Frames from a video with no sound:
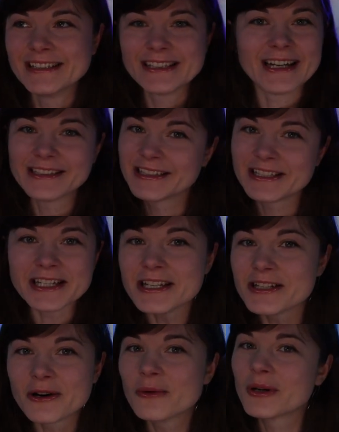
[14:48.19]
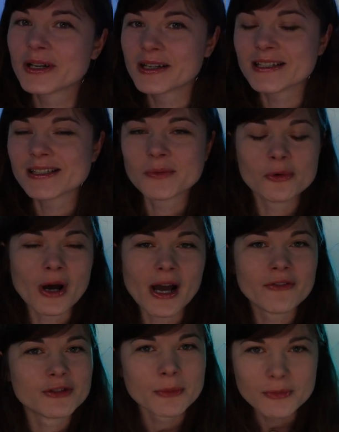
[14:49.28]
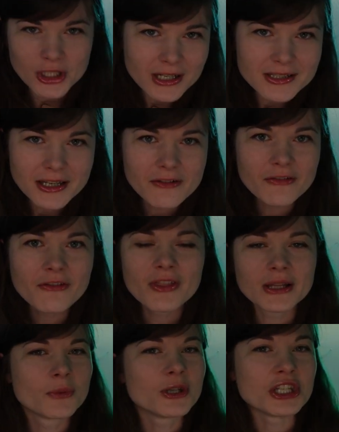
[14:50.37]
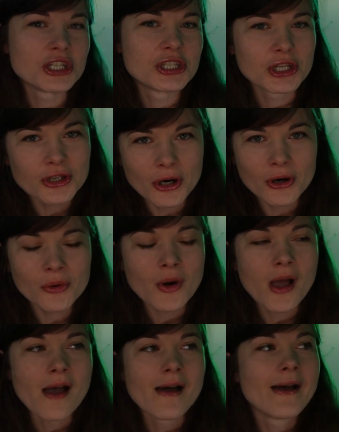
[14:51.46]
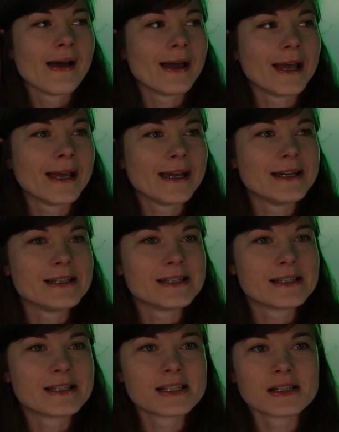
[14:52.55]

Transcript: yeah, they didn't know what it is. We'll have an objective that we needed to know, and